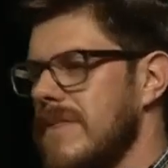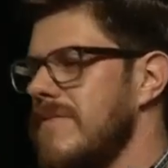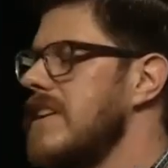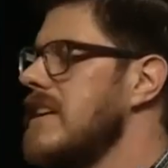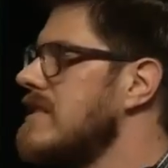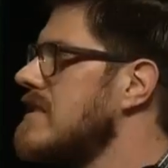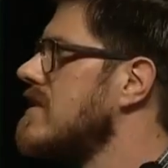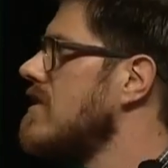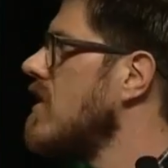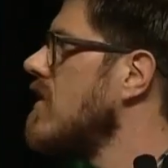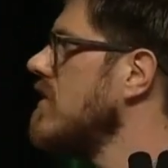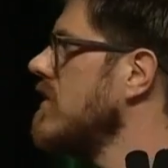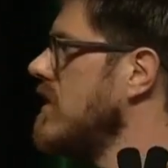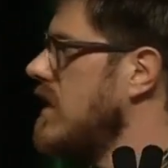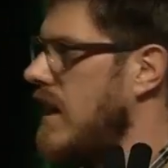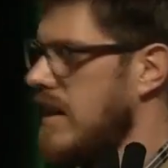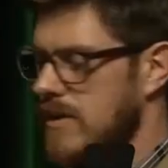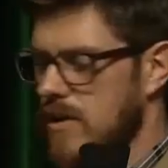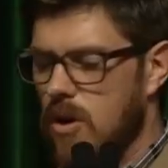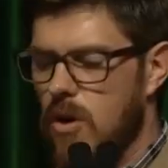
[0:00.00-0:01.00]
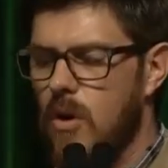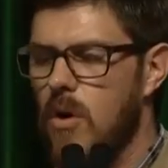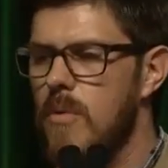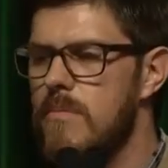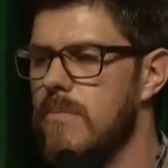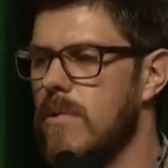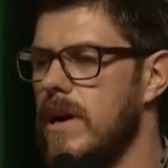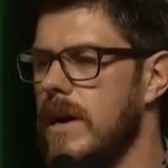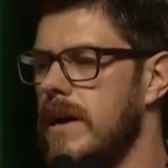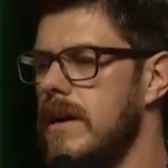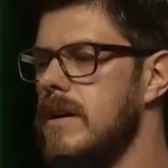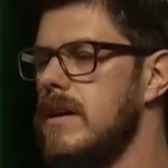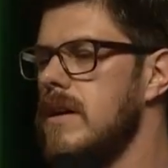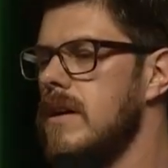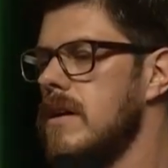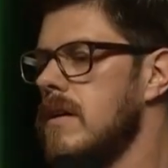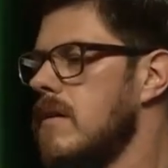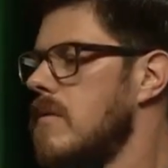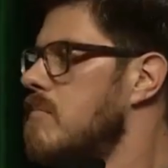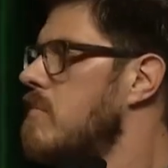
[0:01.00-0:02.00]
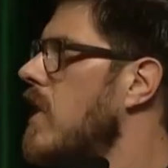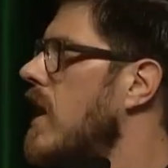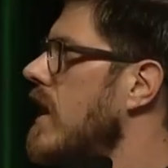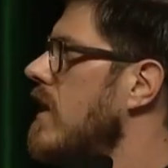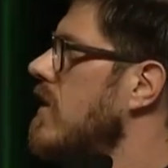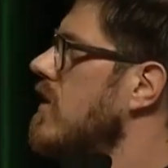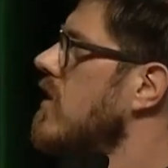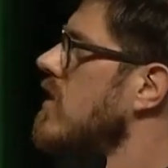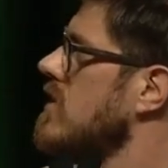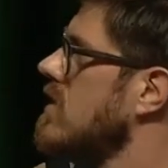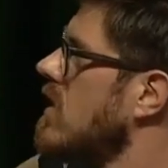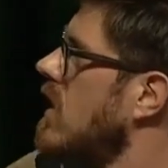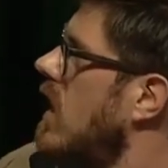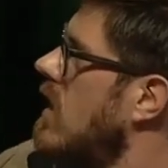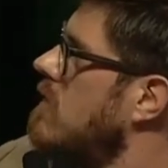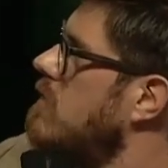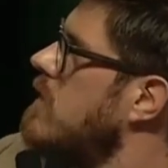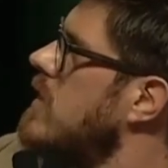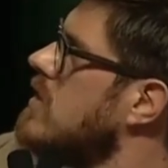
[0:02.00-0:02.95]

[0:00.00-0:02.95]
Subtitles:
I mean, it's certainly not the whole brain, but there's a lot of